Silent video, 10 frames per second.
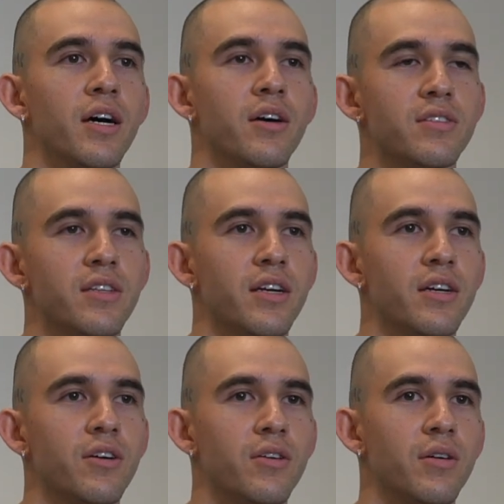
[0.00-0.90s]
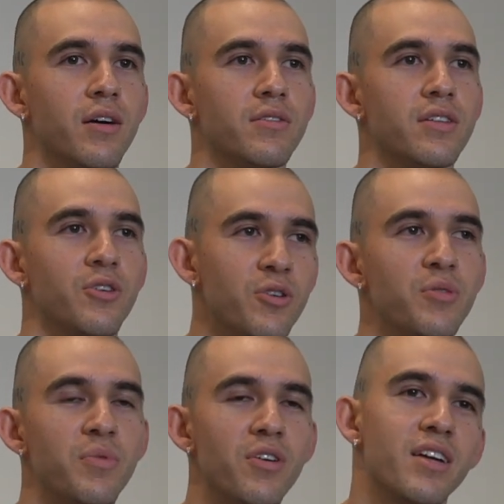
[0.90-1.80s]
I was like,
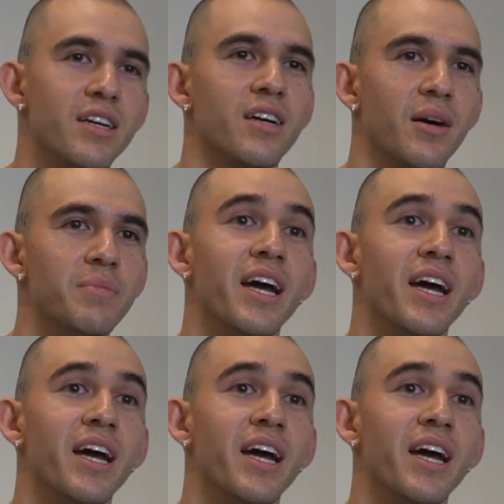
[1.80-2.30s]
cool bro, like I'm